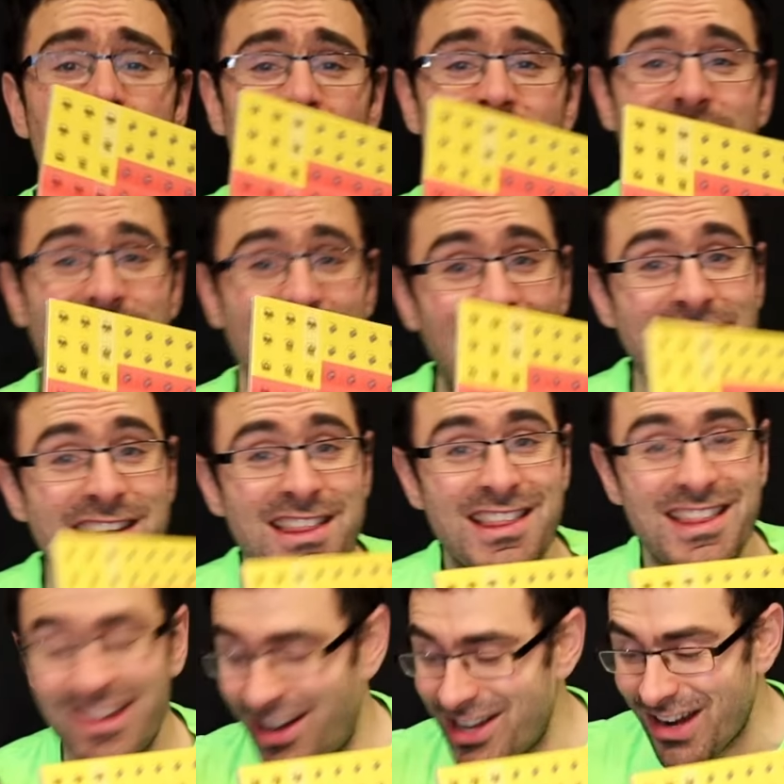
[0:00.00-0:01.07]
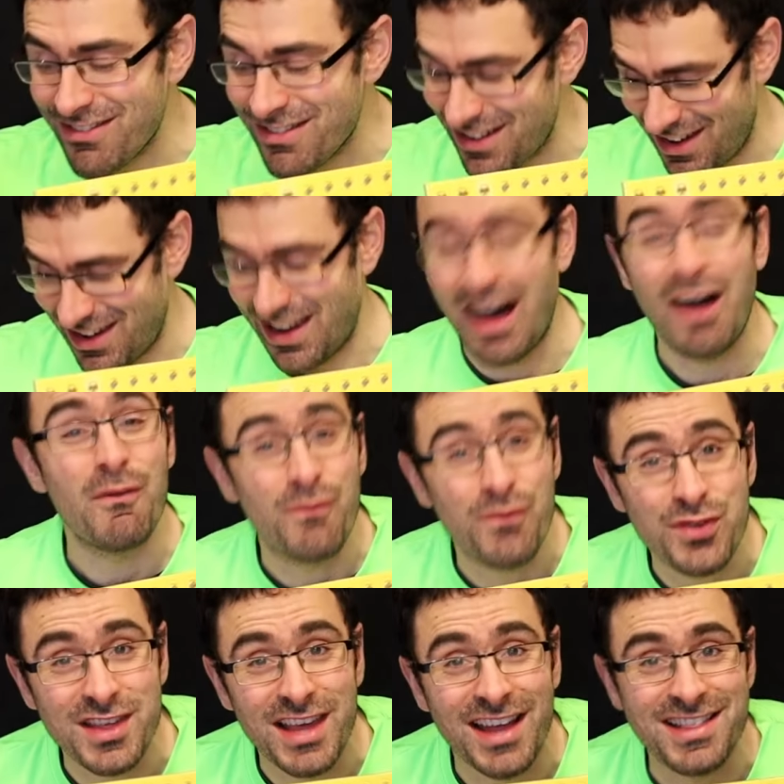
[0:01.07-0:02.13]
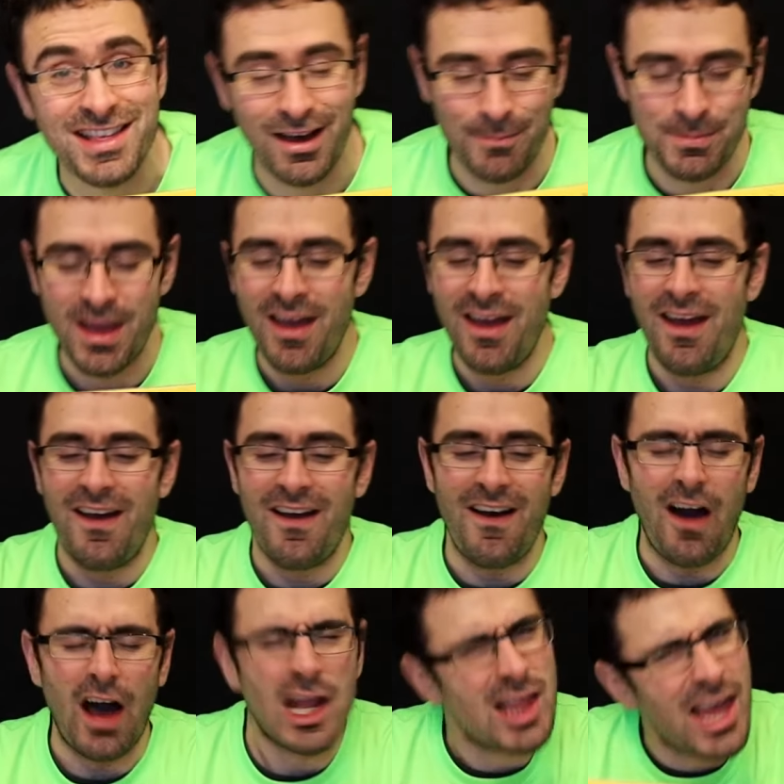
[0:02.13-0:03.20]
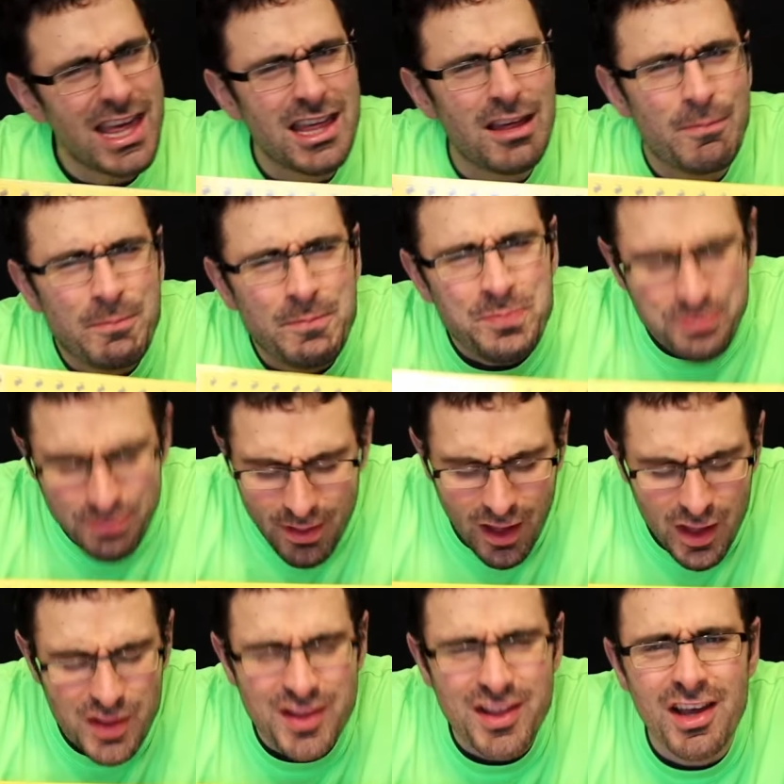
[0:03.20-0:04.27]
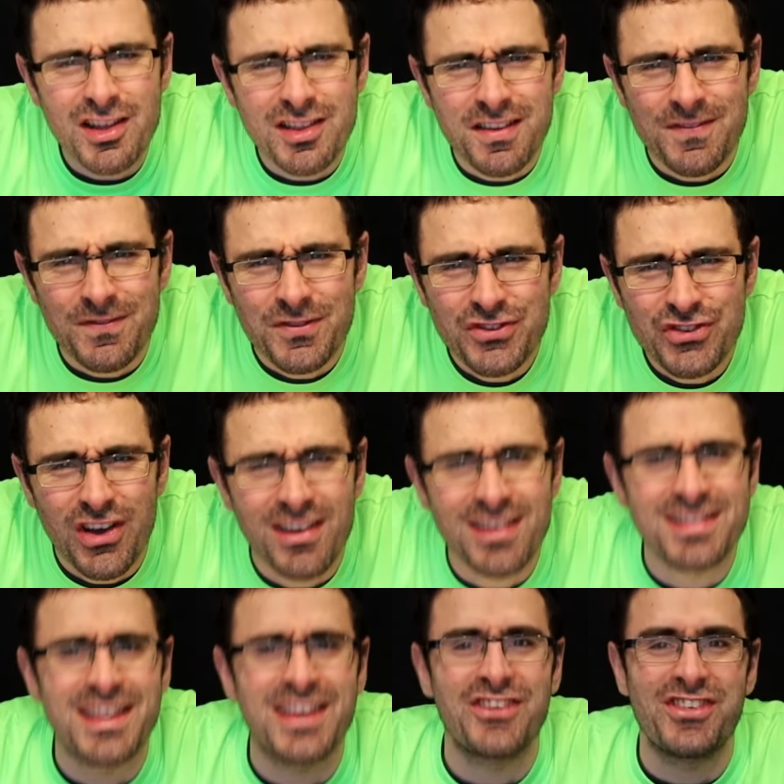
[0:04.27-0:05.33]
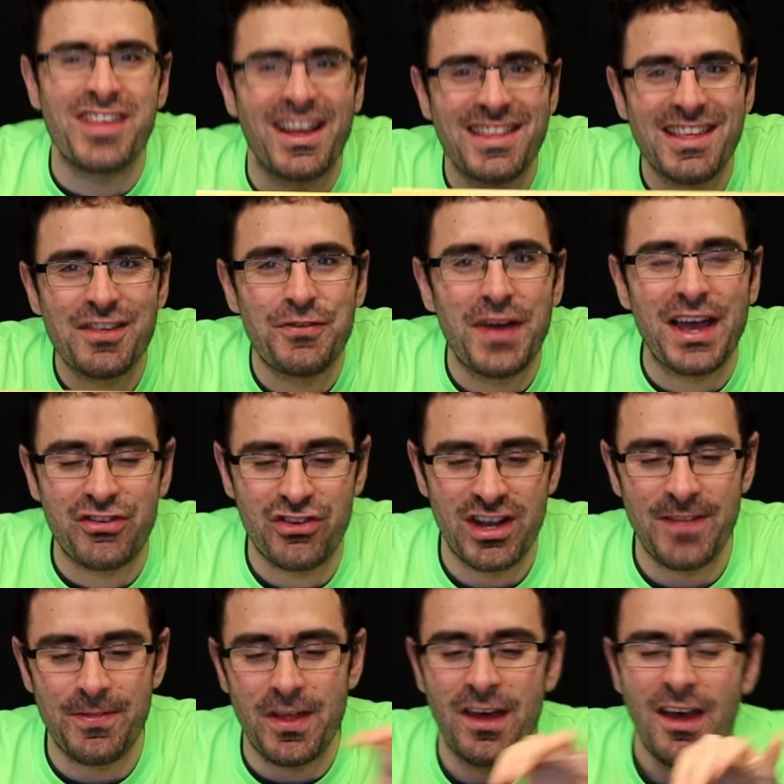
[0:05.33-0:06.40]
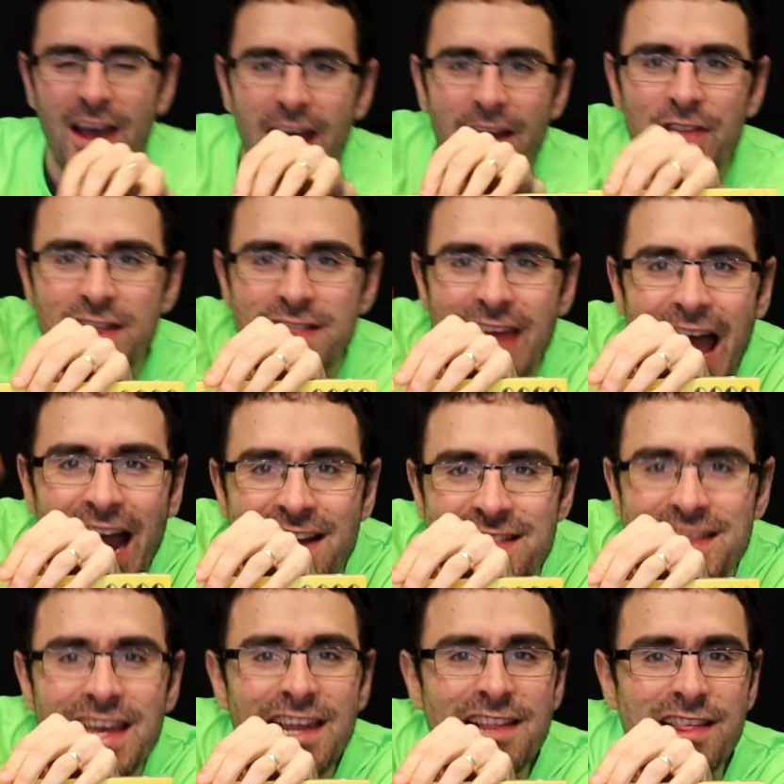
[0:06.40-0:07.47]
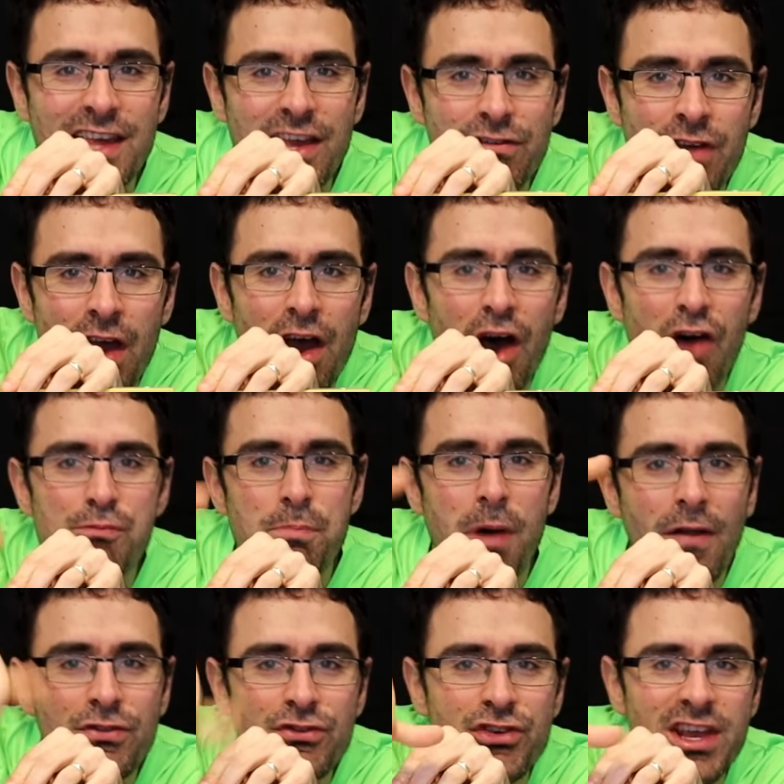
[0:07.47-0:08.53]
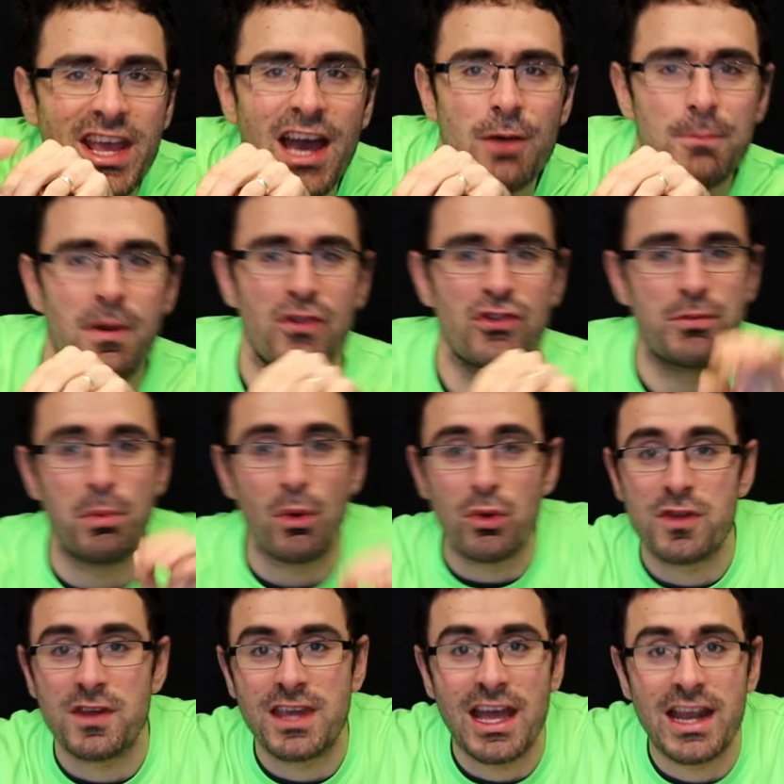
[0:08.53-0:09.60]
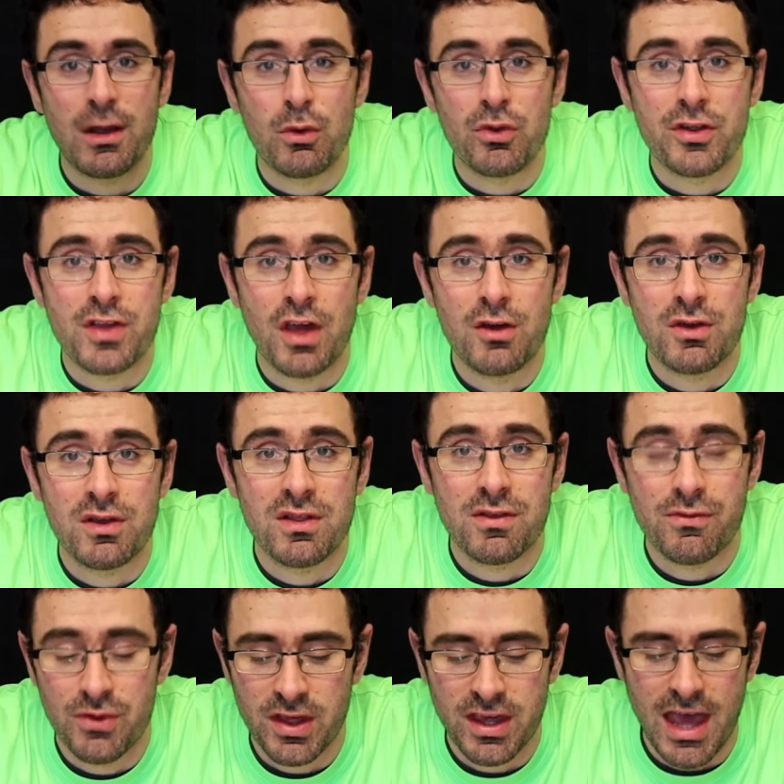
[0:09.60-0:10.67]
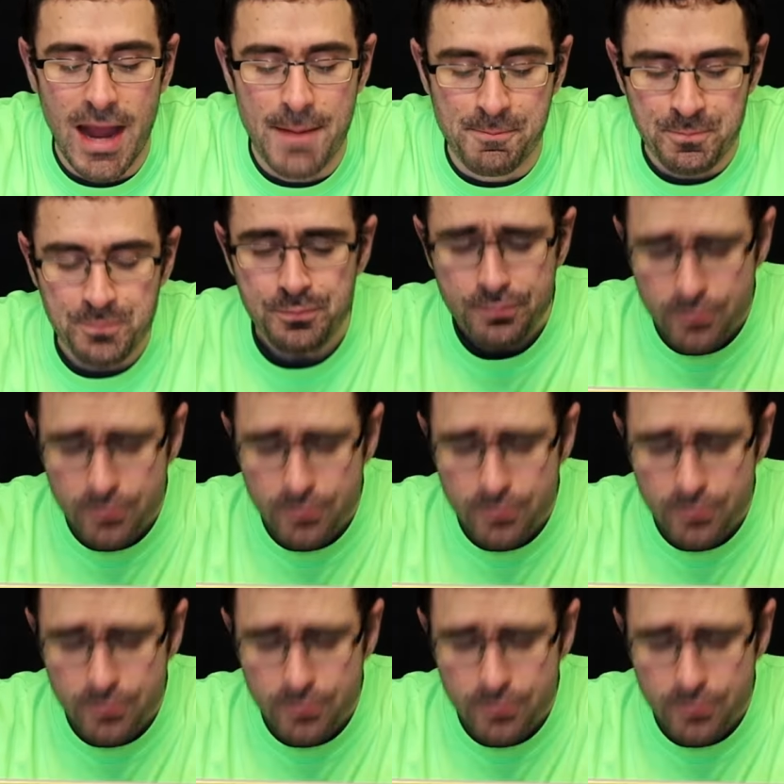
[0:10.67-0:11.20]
just said that I don't love setup, I take a certain childish satisfaction in the tactility of punching out punch boards and getting all the tokens for the game.